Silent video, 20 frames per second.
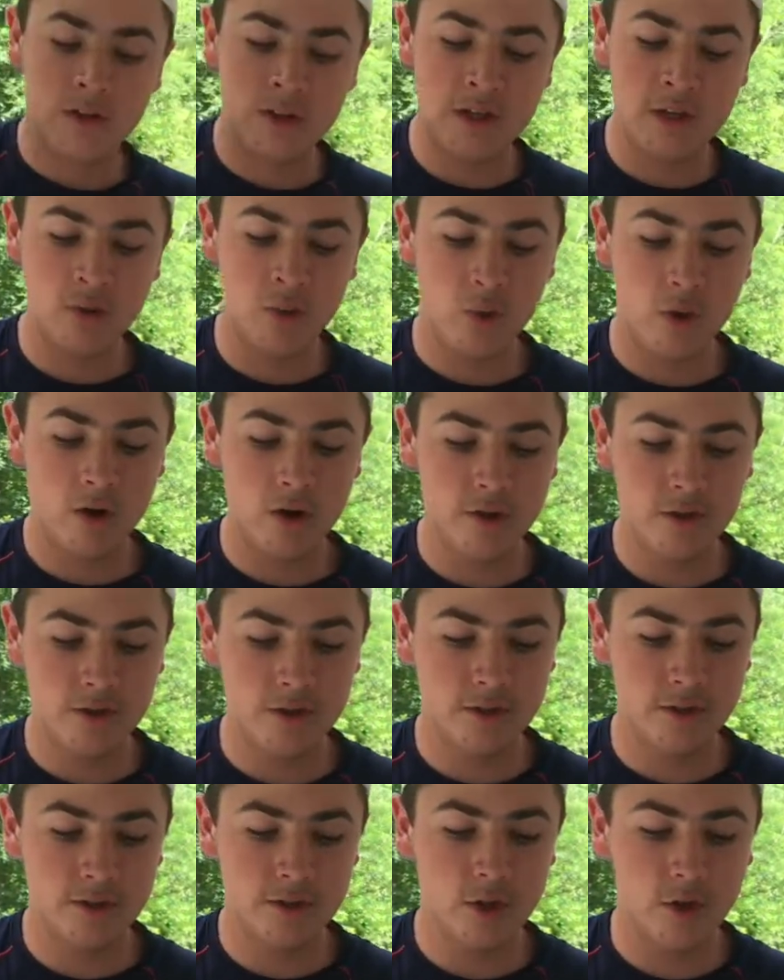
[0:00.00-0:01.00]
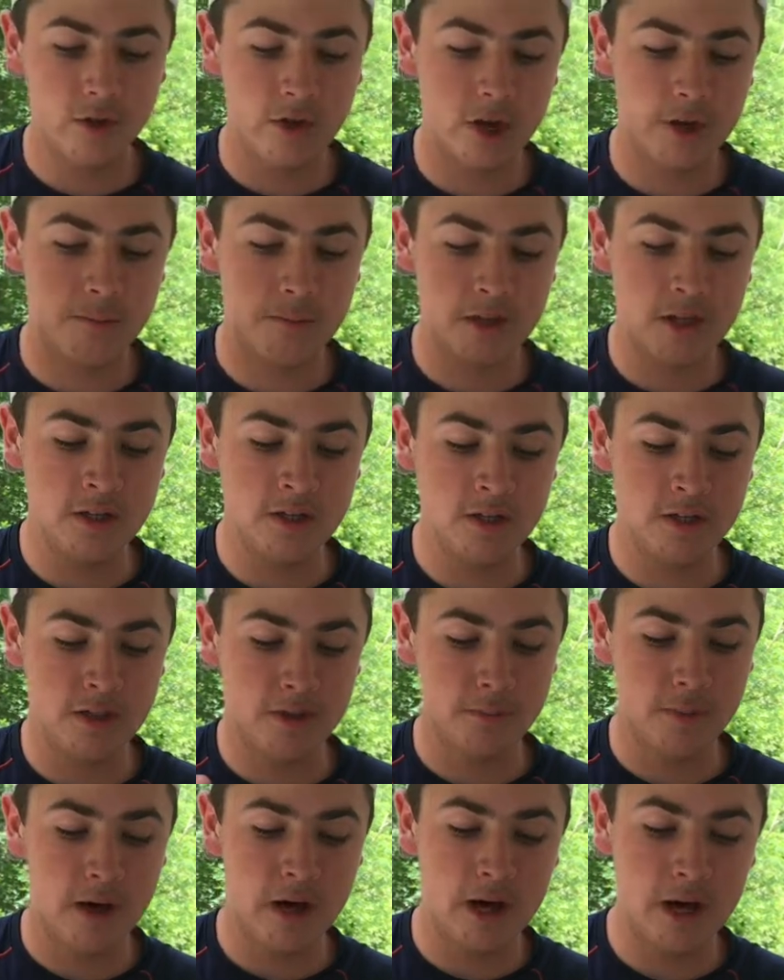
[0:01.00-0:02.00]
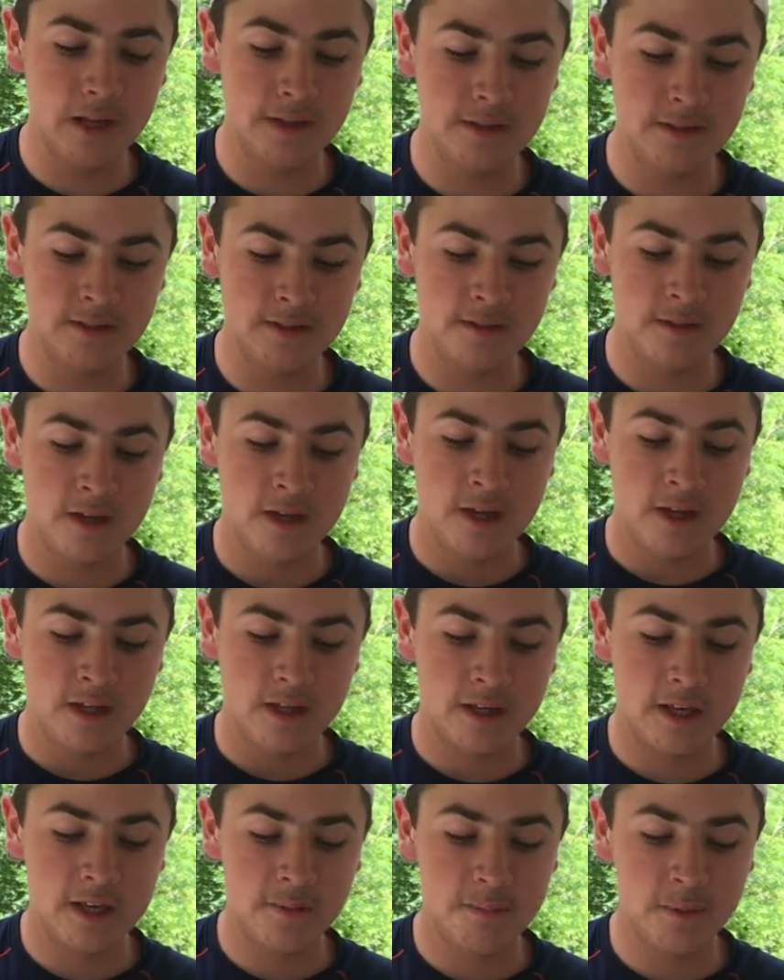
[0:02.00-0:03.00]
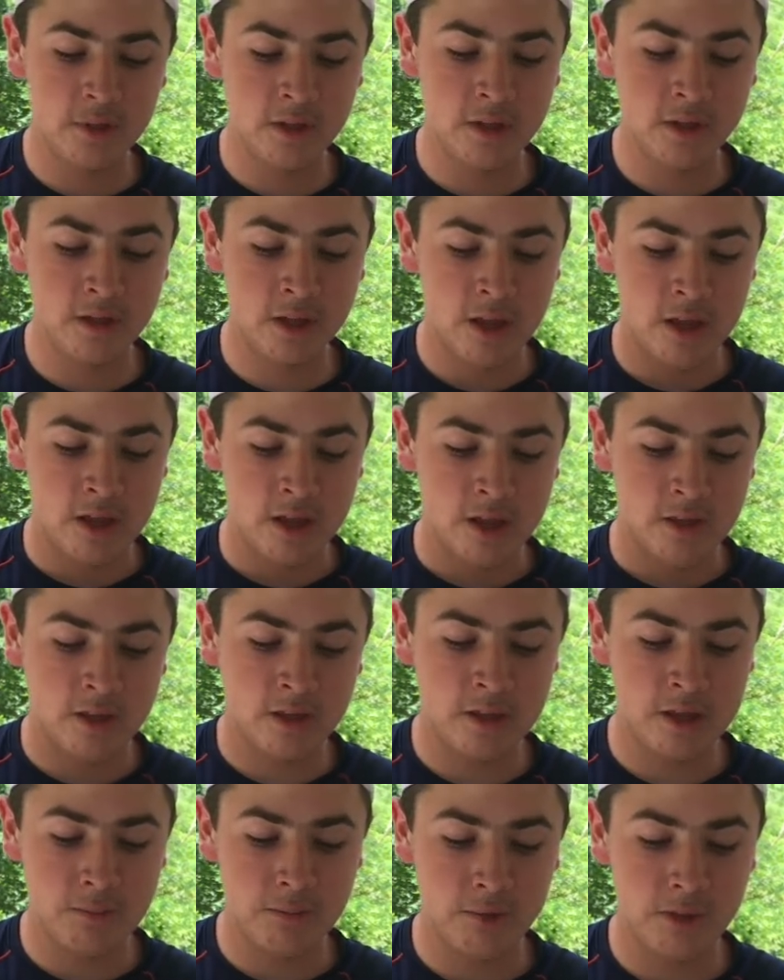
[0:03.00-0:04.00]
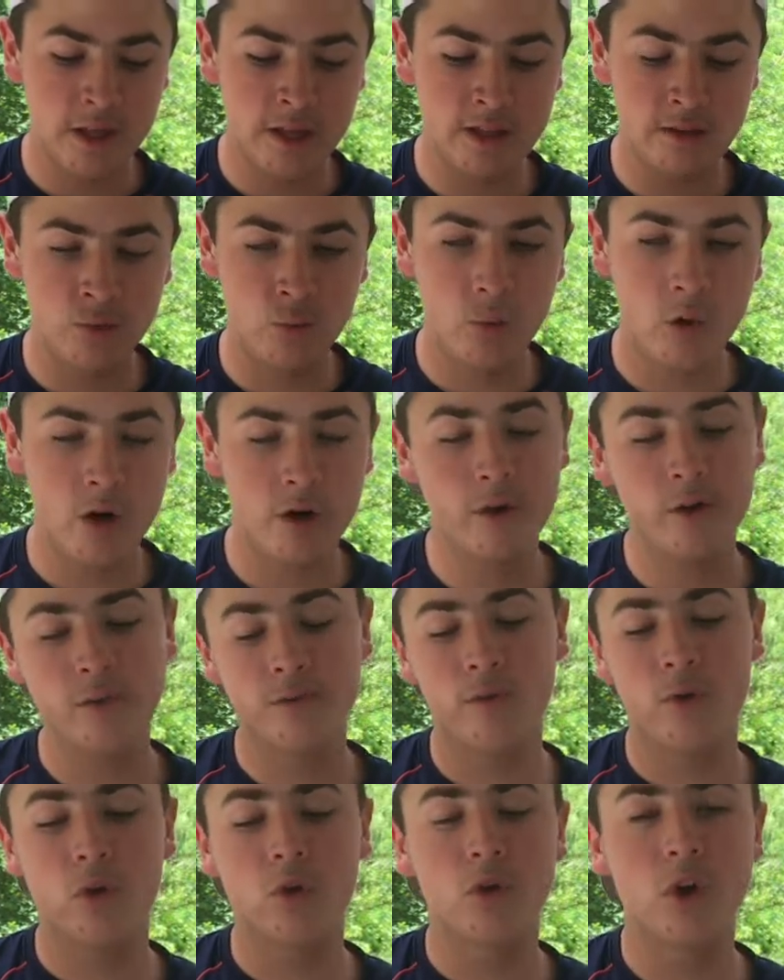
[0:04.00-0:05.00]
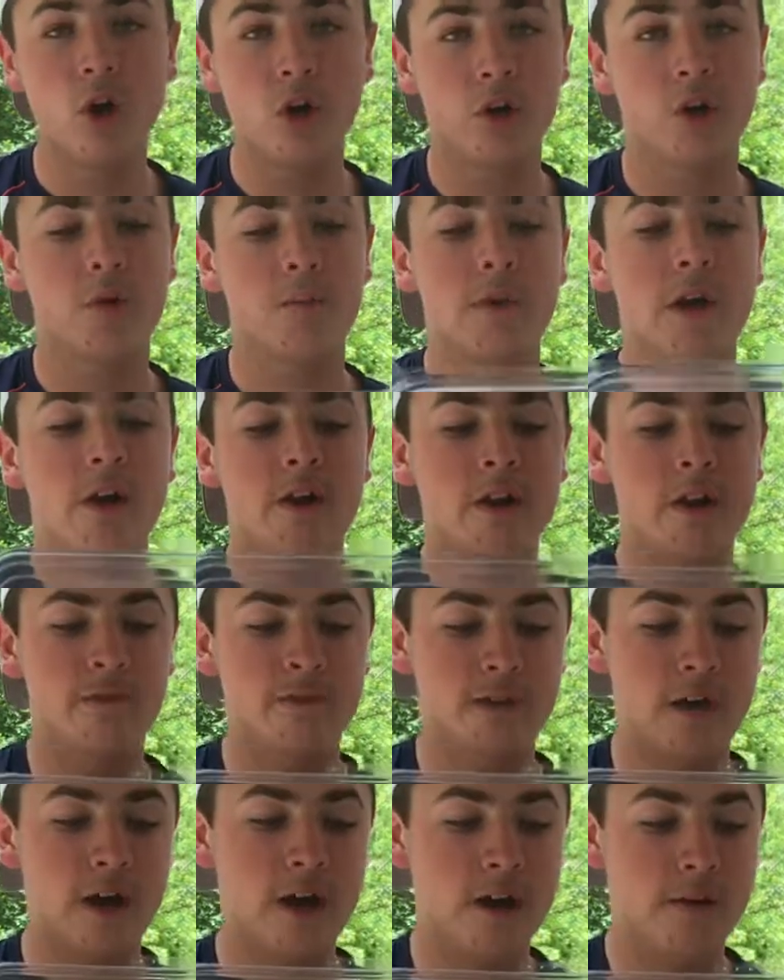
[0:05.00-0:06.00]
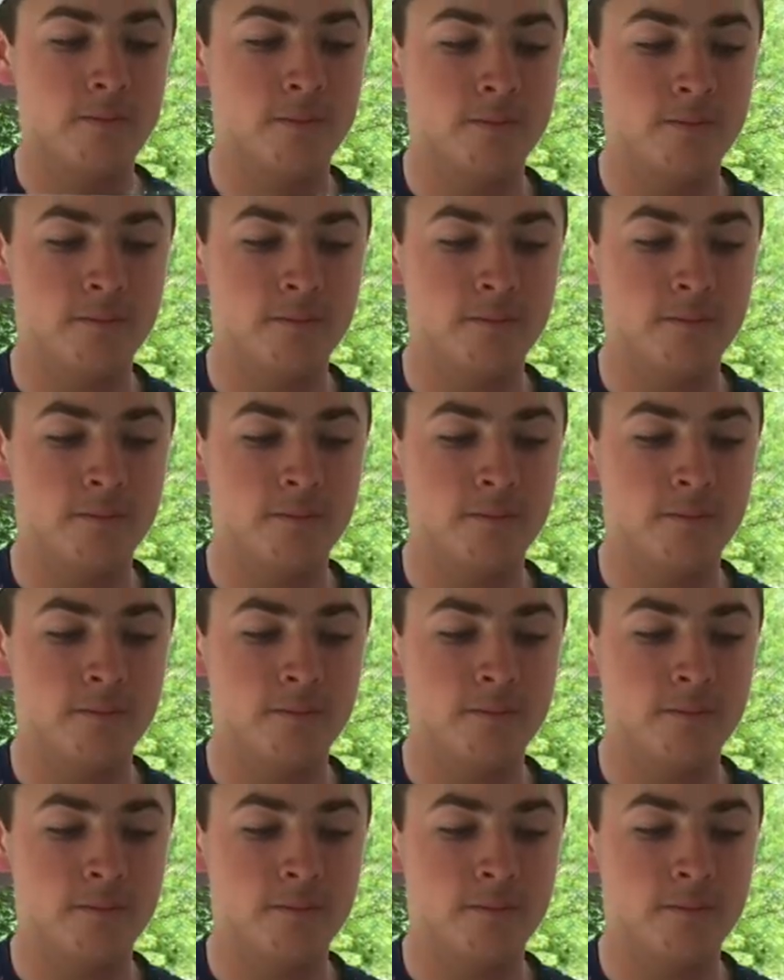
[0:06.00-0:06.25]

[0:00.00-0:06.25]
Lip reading: the water to soak up into the pots, keeping the plants watered for a longer period of time.